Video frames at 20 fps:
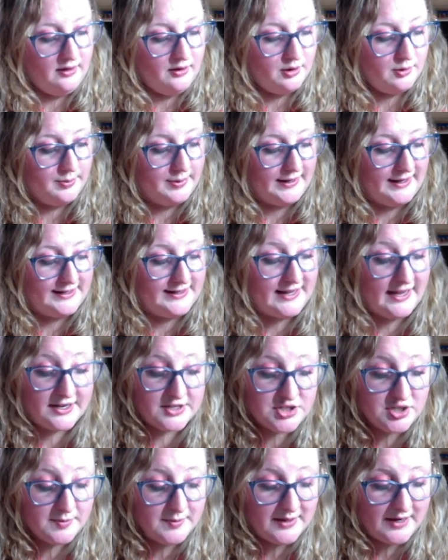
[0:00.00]
But that
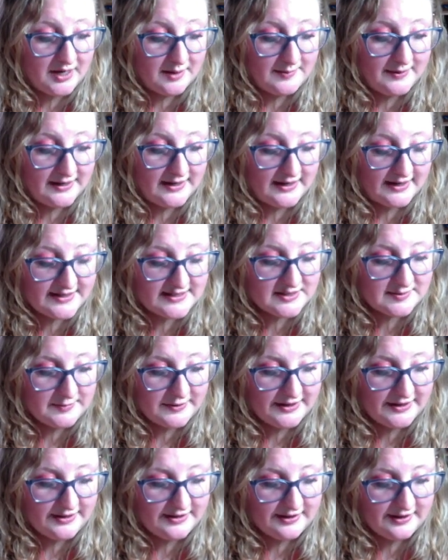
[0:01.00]
should be coming next
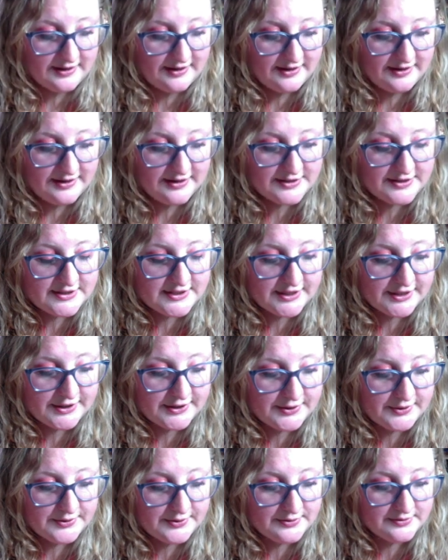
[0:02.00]
month.
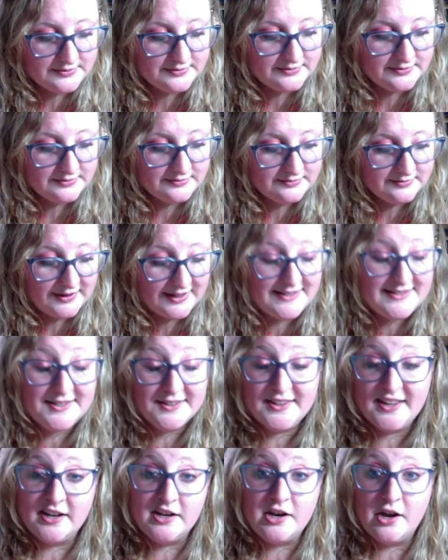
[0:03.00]
So until
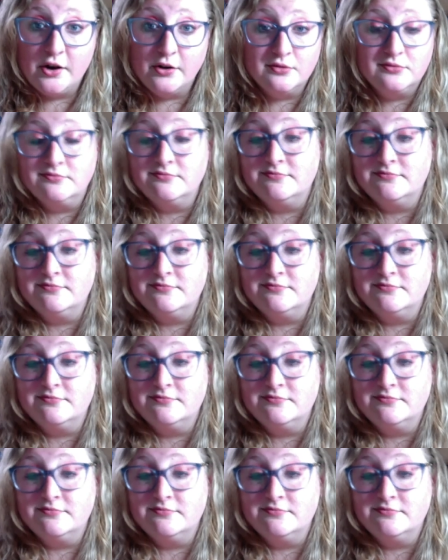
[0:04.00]
then, no